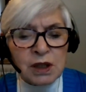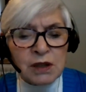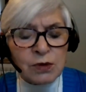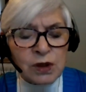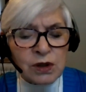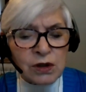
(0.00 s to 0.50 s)

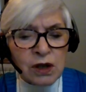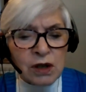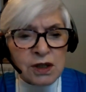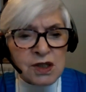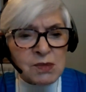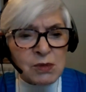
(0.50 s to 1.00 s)
Give when your
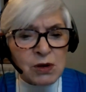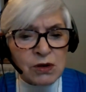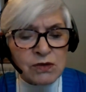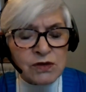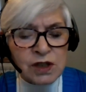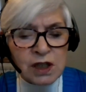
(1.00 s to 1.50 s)
heart is
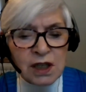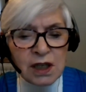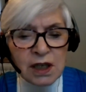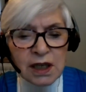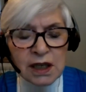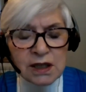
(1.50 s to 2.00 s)
moved,
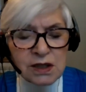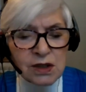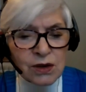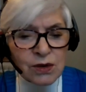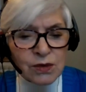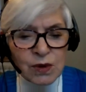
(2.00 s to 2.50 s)
and
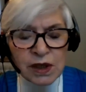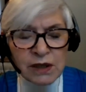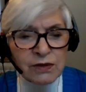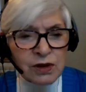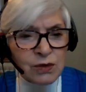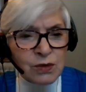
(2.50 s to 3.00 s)
so
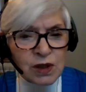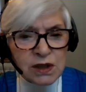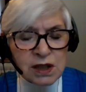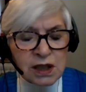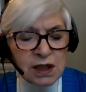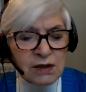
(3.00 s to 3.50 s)
whatever you
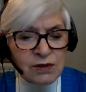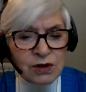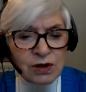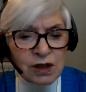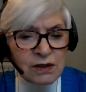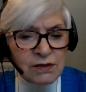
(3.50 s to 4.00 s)
want to give,
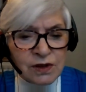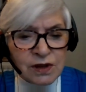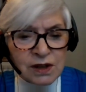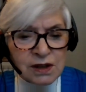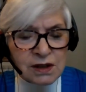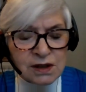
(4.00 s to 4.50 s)
you give,
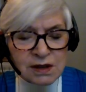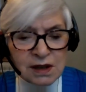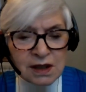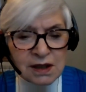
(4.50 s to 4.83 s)
and